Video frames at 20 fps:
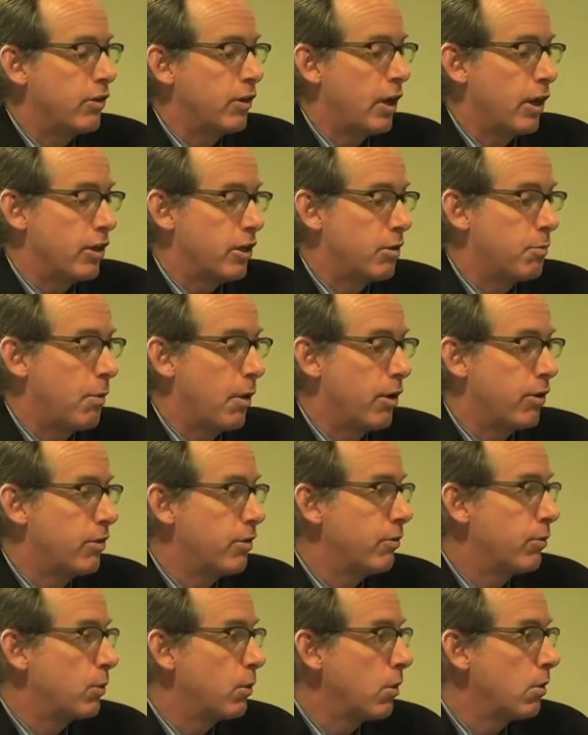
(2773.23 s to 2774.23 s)
It got the Spanish
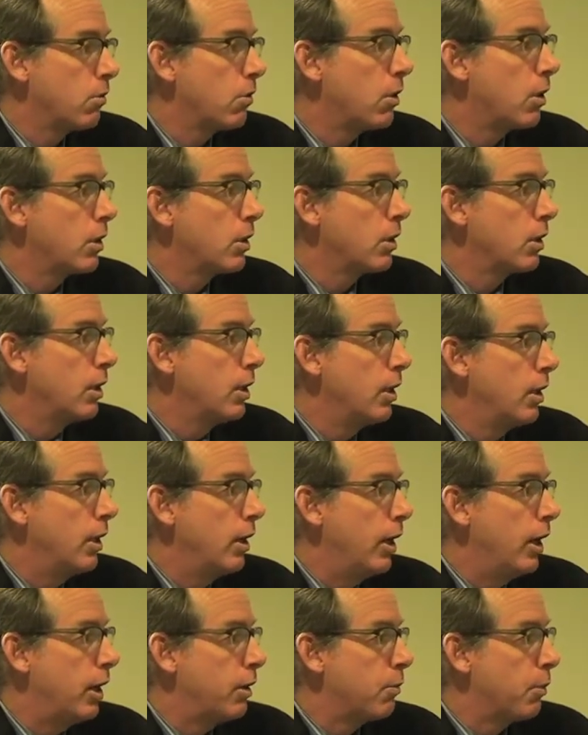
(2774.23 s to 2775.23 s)
Civil War wrong.
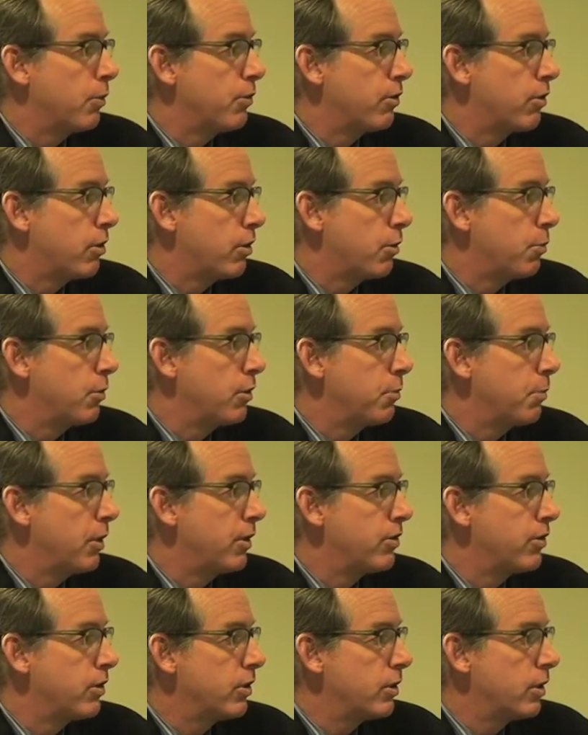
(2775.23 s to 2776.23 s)
And what was the third one you
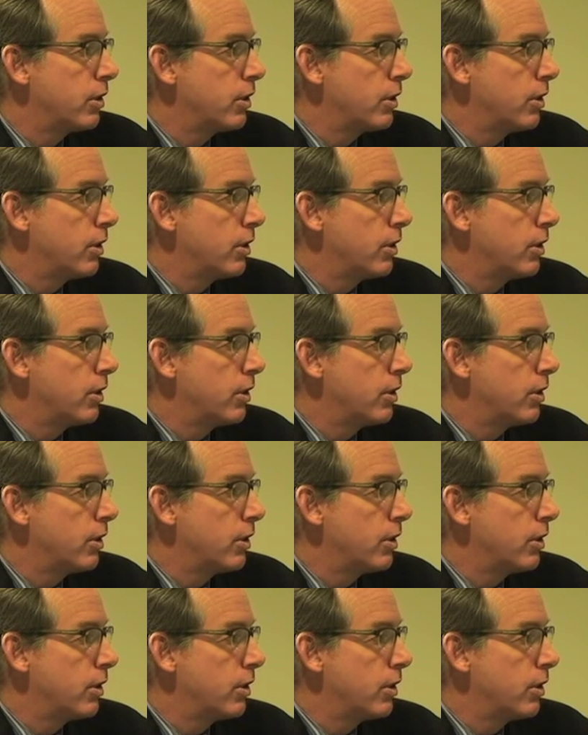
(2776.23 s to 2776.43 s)
mentioned?